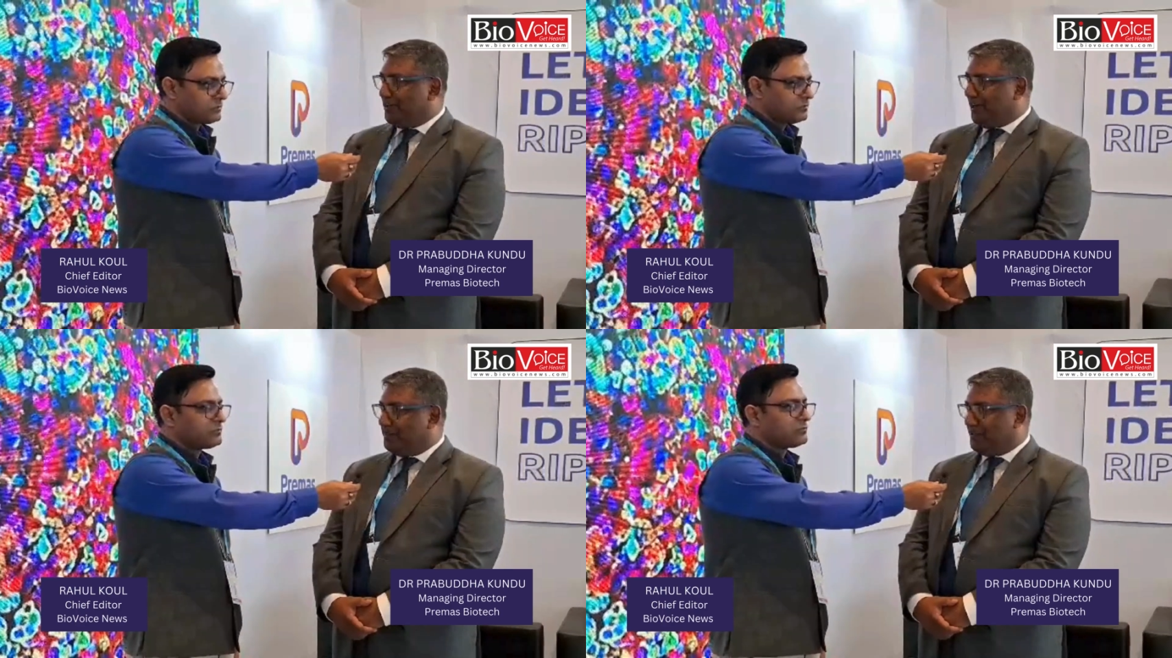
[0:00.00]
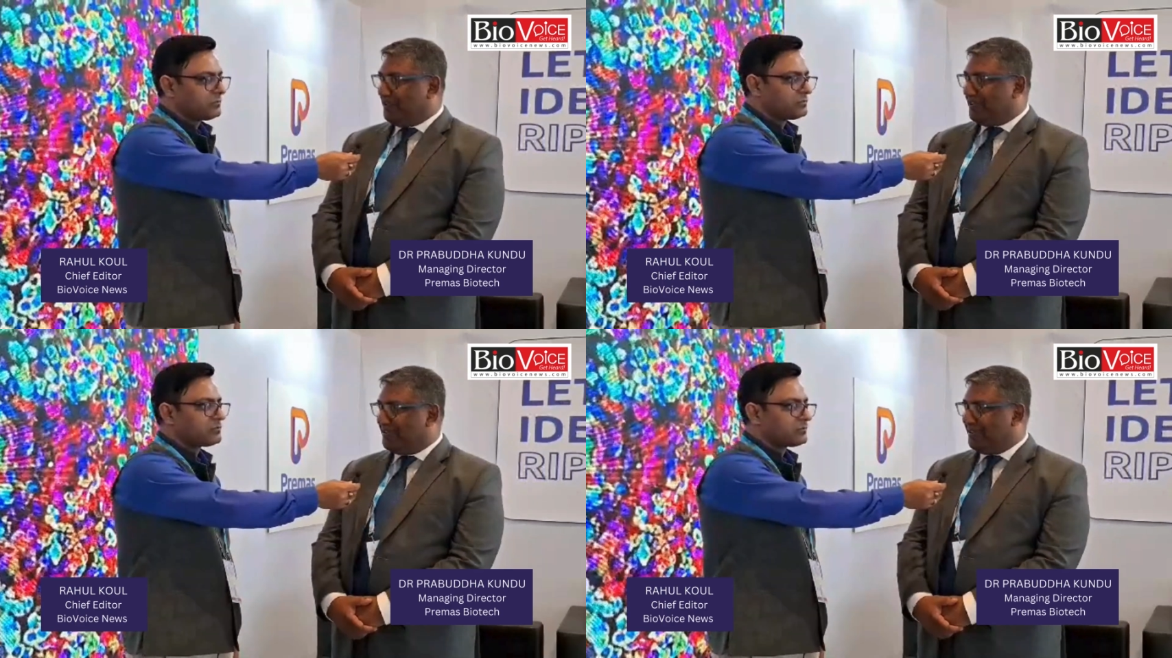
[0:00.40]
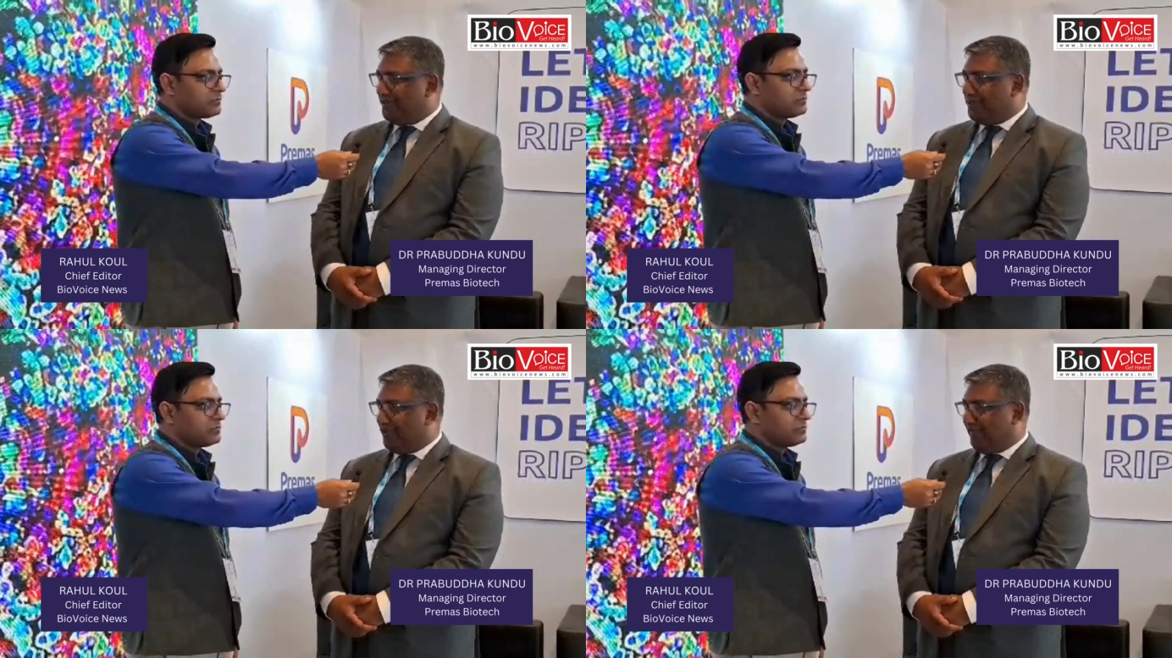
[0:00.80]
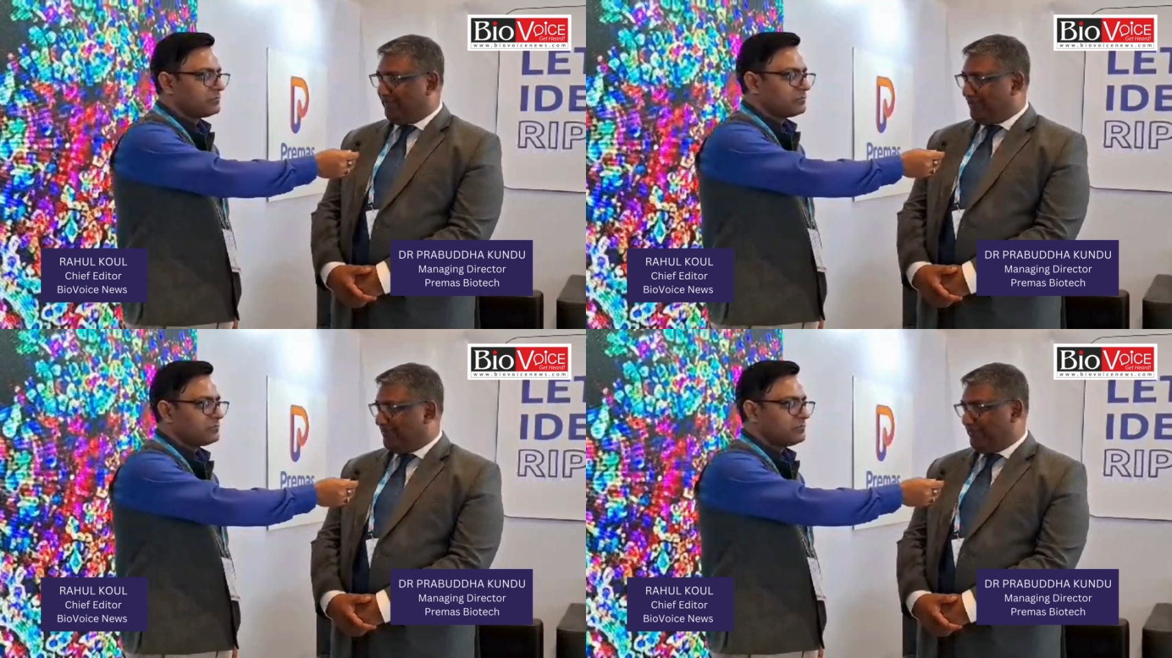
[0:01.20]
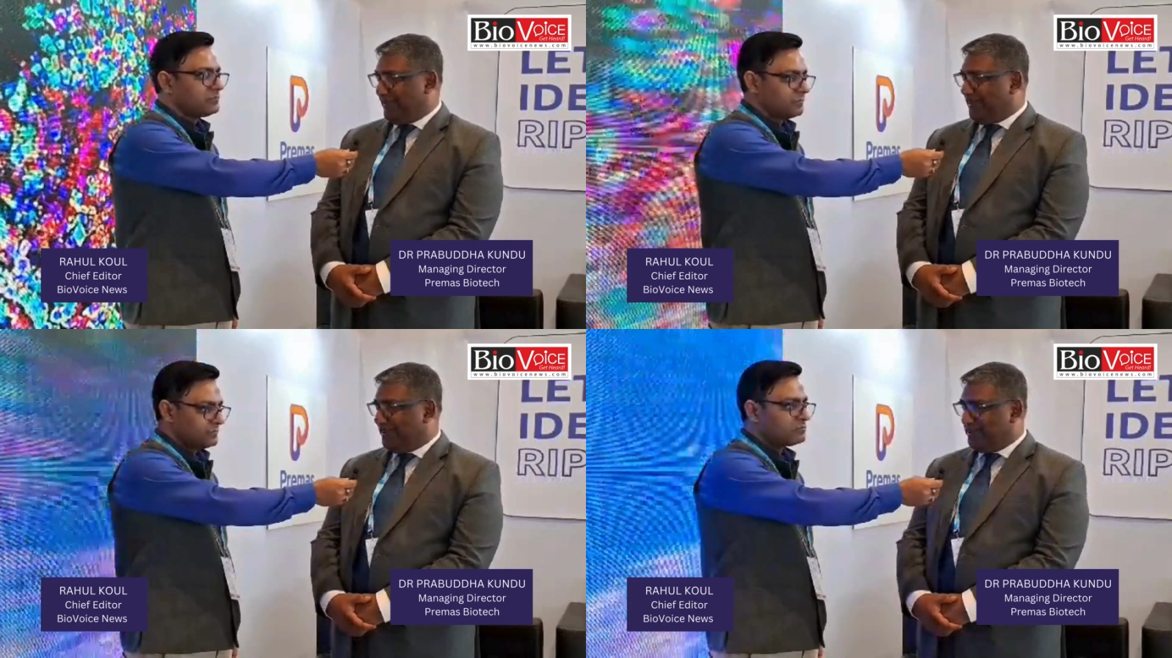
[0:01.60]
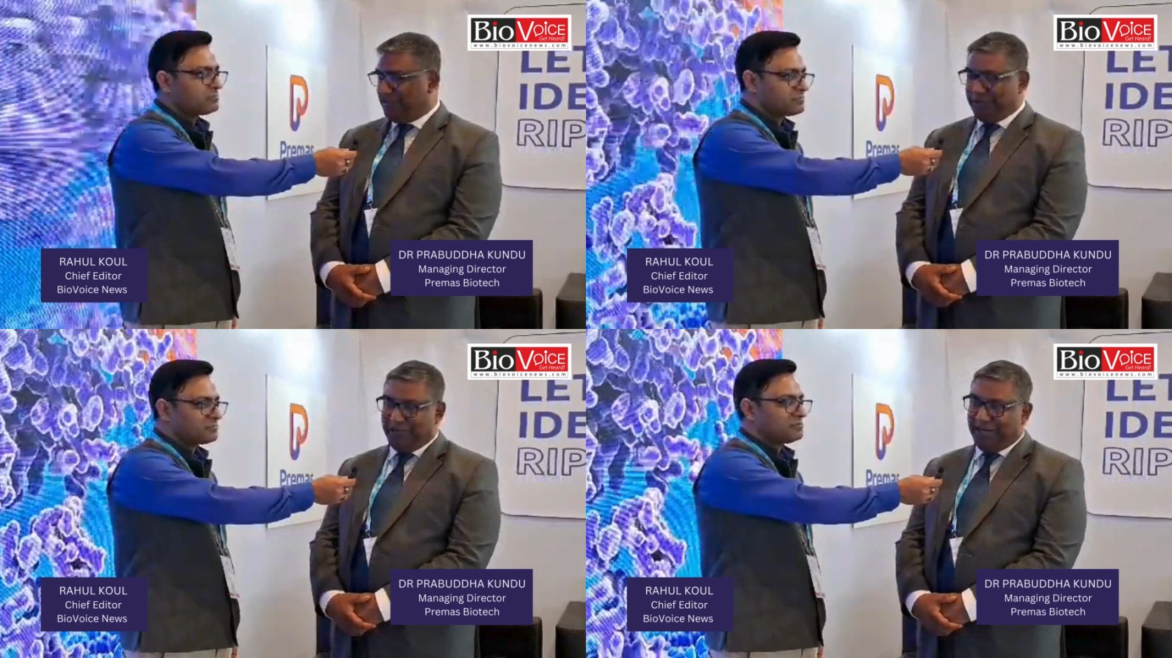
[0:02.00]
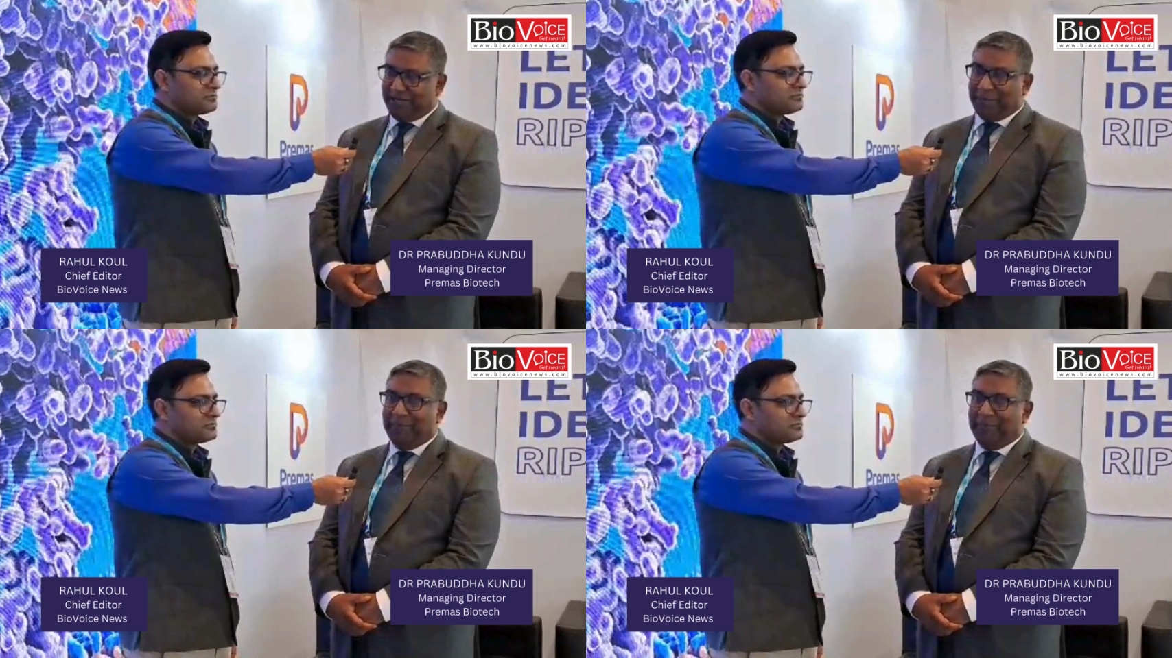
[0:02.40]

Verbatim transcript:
Speaker 1: companies on your fingers, on your hand.